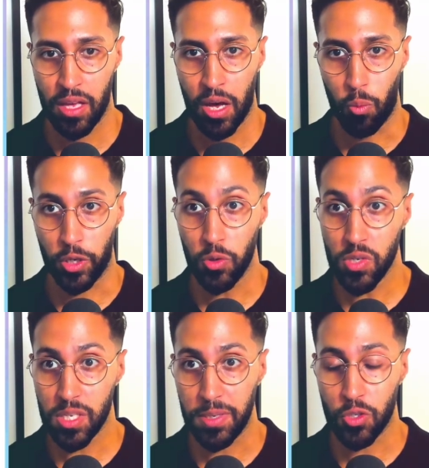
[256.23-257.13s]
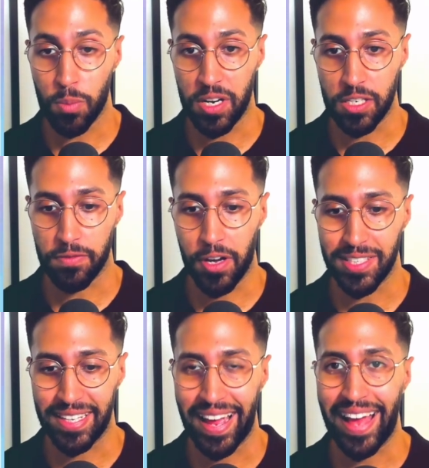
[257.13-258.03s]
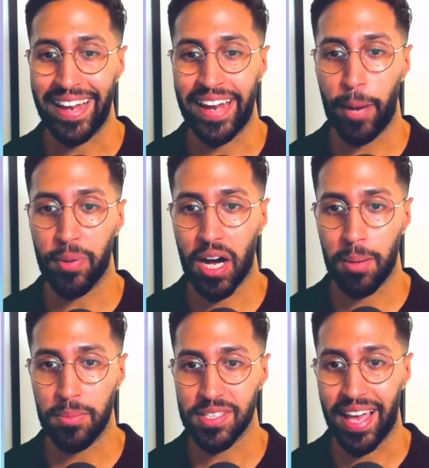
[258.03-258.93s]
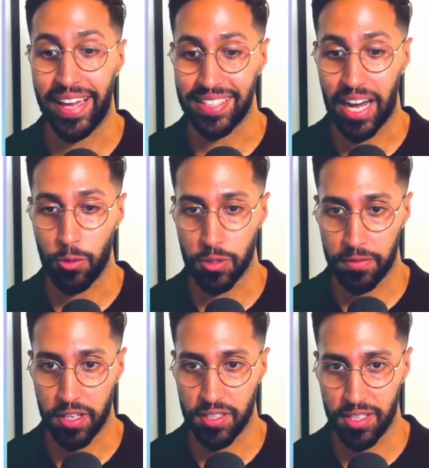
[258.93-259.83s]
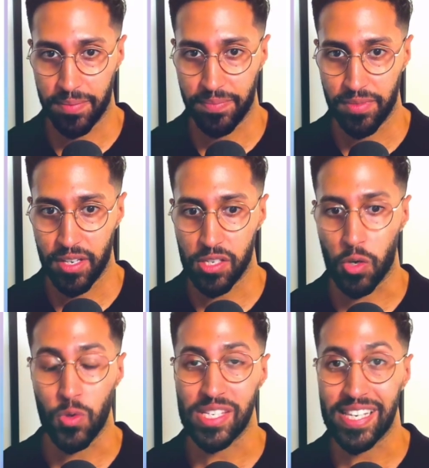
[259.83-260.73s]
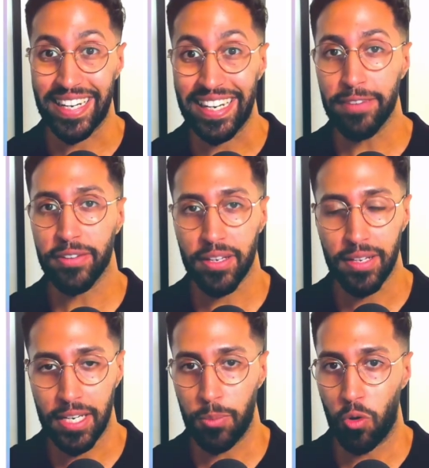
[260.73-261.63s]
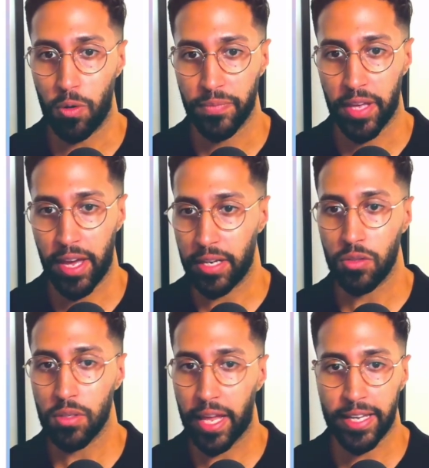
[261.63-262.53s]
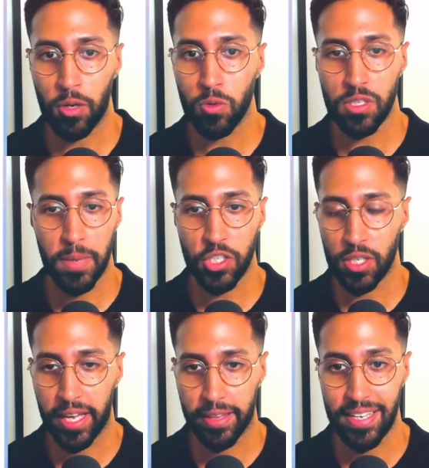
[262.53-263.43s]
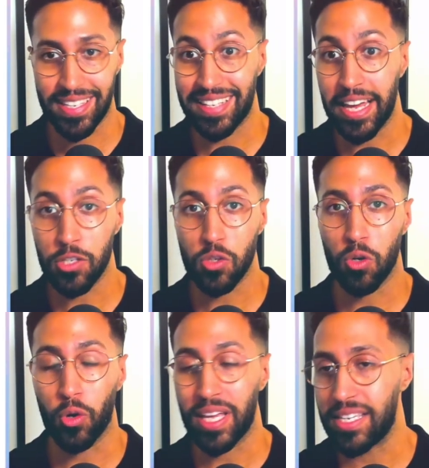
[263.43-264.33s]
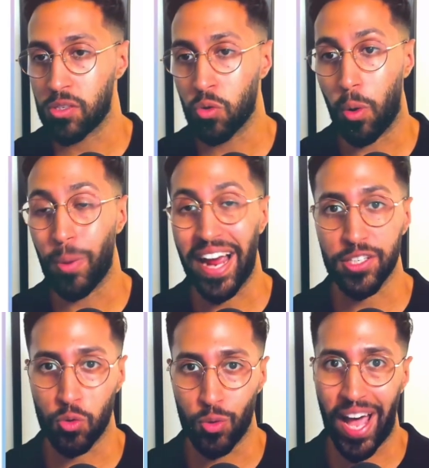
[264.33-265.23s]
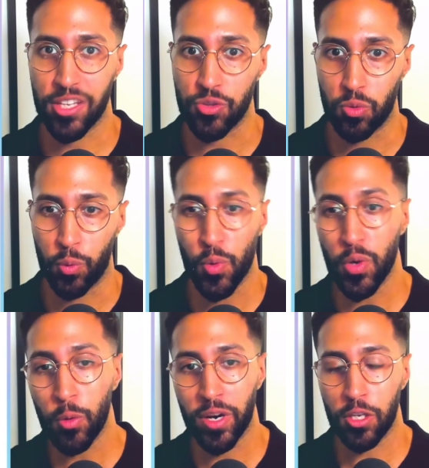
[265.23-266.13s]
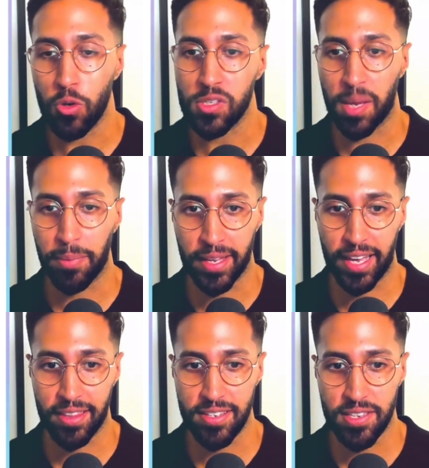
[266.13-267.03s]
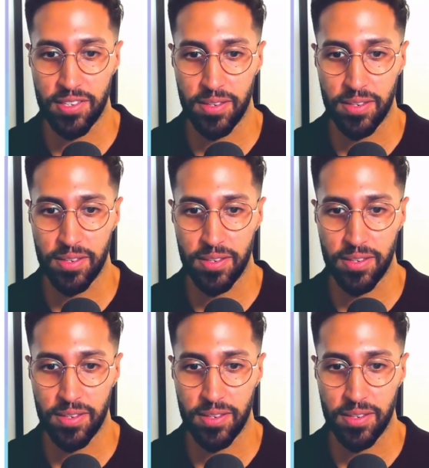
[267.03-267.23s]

What used to be 2 minutes 30 now becomes 8 hours 30. So significantly more. And like an automation like this that takes too long is not practical at all. We wouldn't want to use something like this.